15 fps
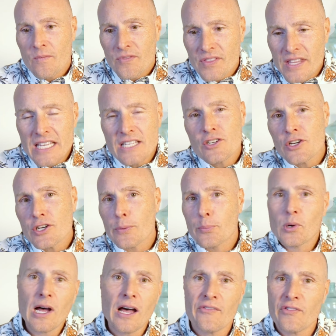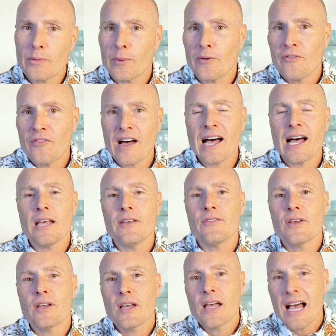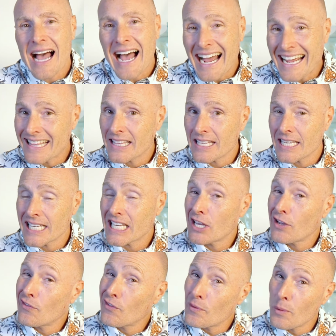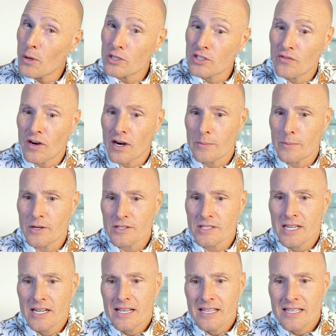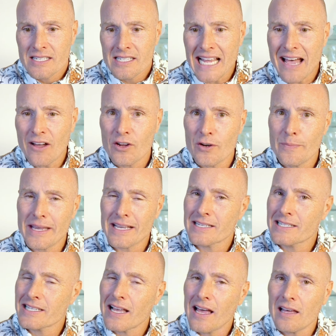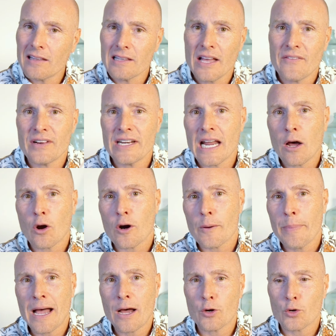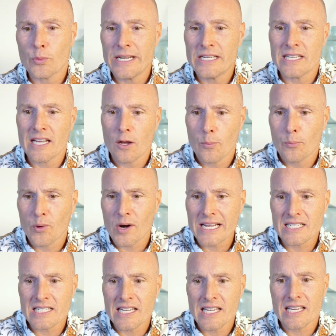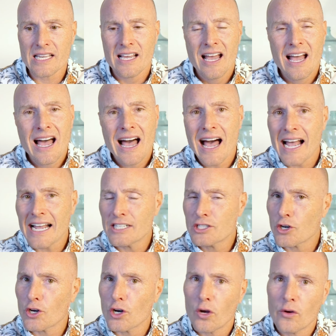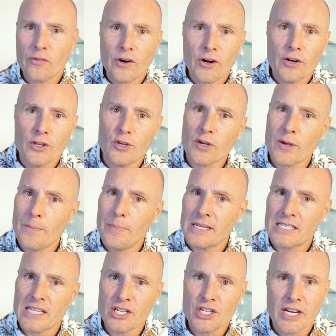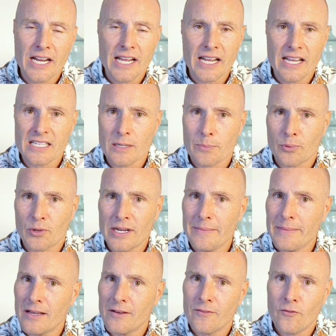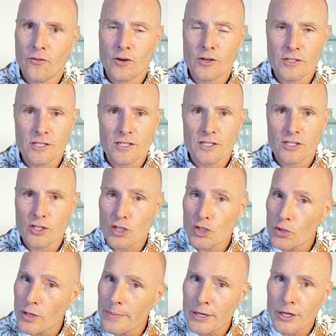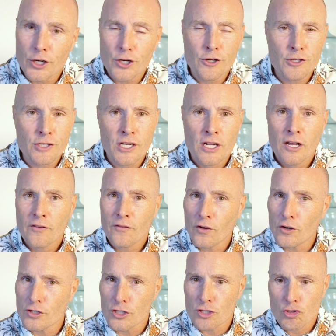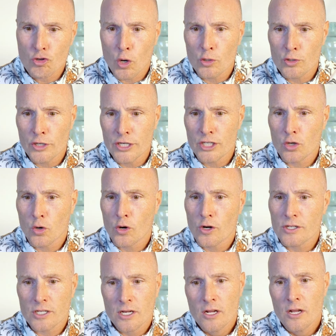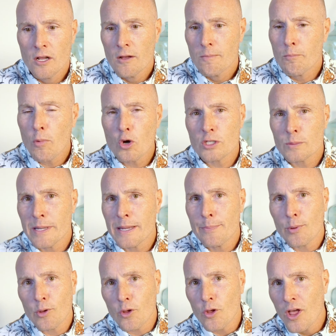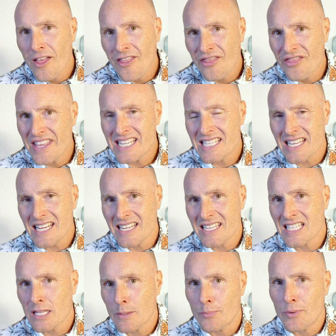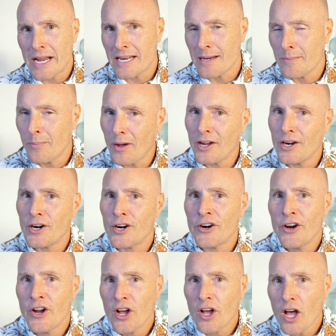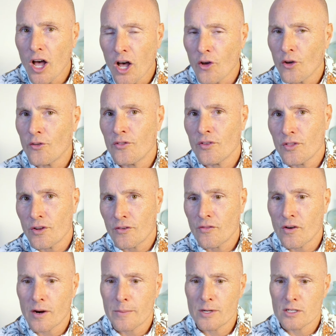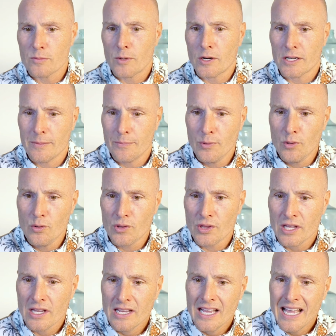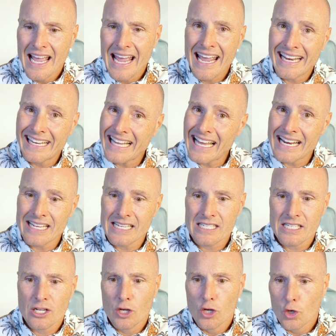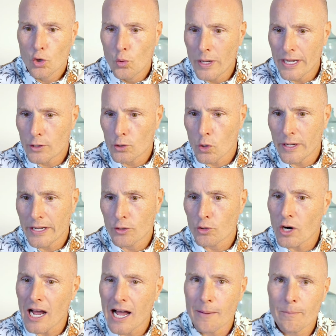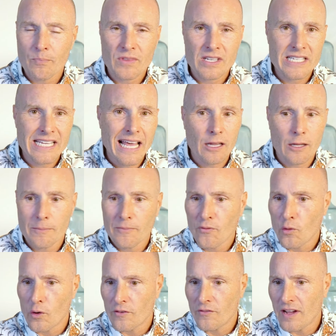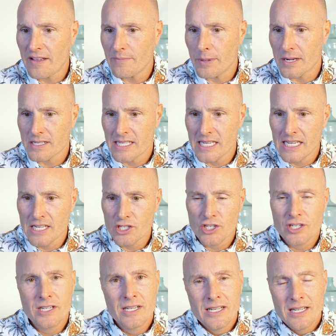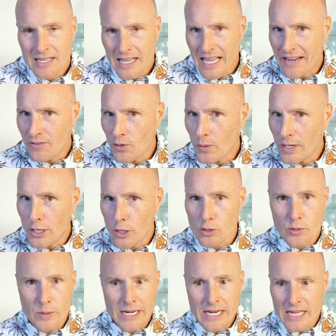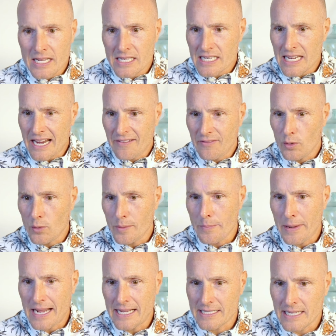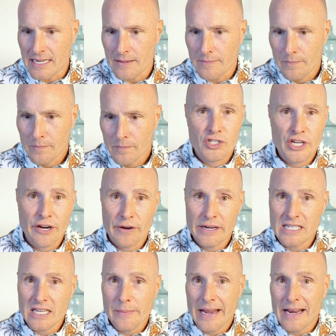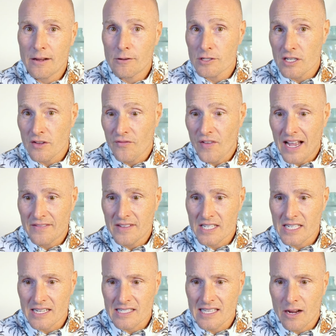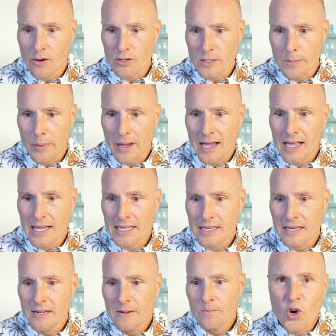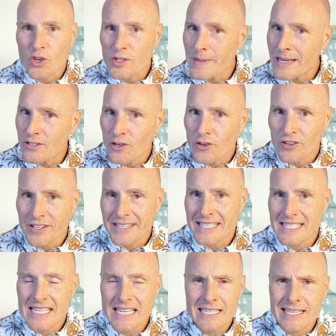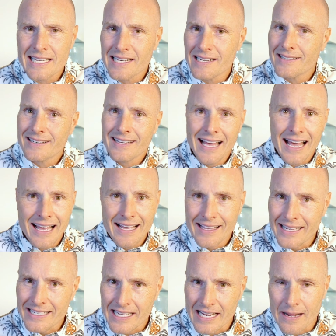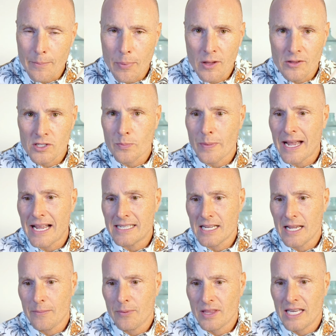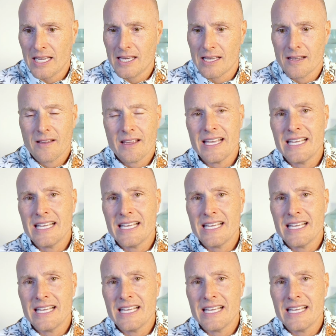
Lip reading: These are your profitable 5, I think, for most farmers. Salad mix, $11 a pound retail pricing, high turnover. You can position it as a premium versus distributors versus grocery stores. Most people, this is the bread and butter of their farmer's market booth. Head lettuce, quick growing crop, sell them for $5 each. Everyone knows what it is. Everyone buys it. Cherry tomatoes, $5 to $6 a pint, or especially early in the season. It's an impulse buy type thing.